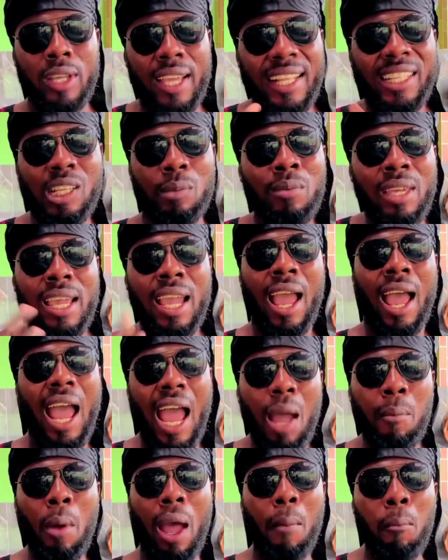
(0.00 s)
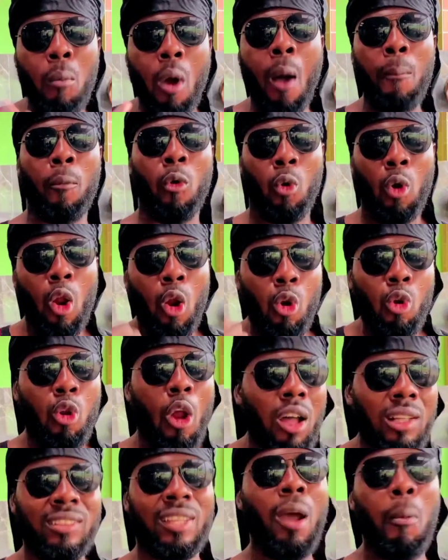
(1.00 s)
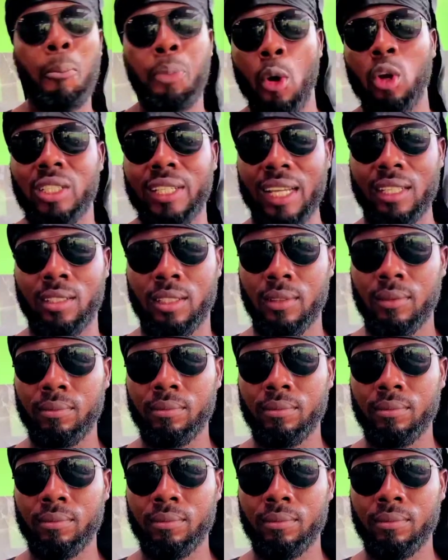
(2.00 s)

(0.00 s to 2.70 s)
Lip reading: you tell me a momo long term project.